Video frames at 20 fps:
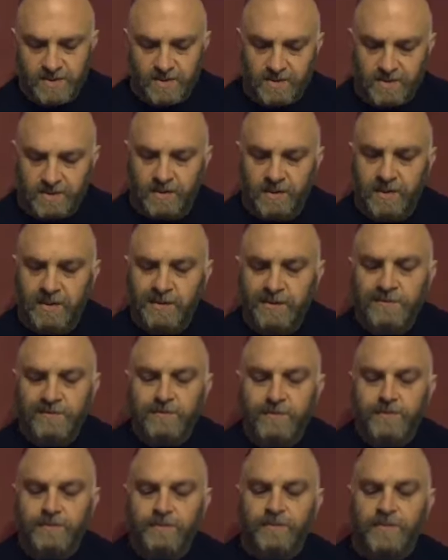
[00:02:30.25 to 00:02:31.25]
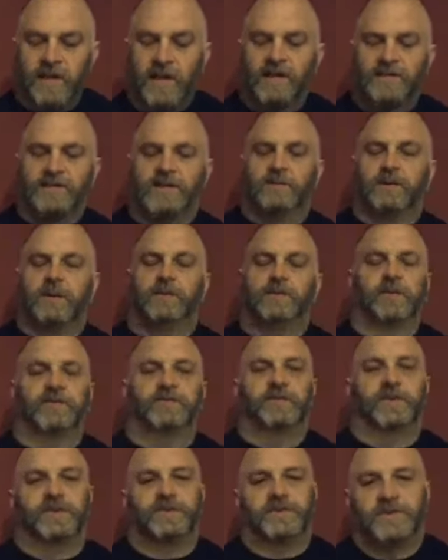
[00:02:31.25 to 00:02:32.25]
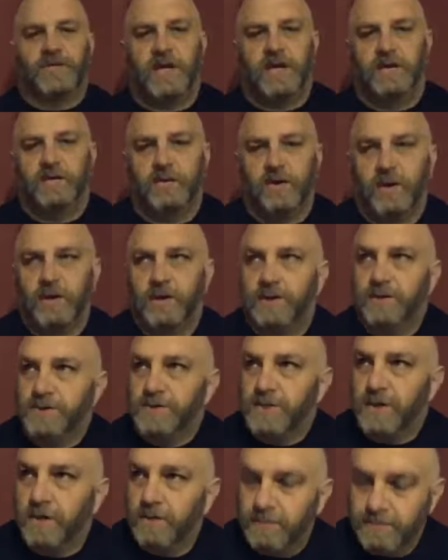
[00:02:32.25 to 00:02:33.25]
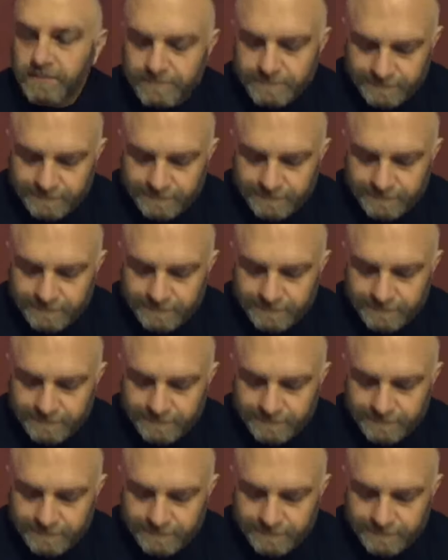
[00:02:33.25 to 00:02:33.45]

So that's coming up on the 5th of January. So